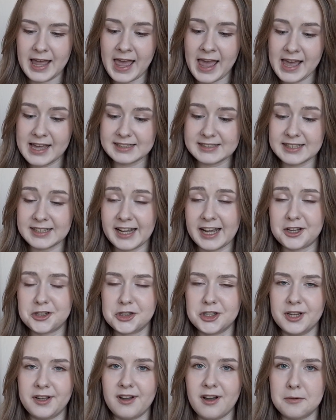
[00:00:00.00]
And it
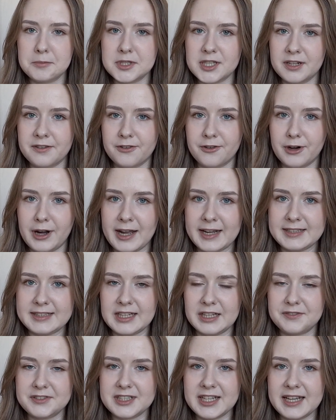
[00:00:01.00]
actually comes in a
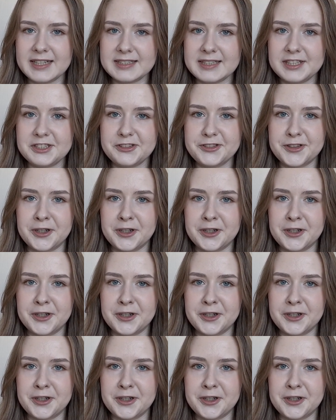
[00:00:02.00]
variety of sizes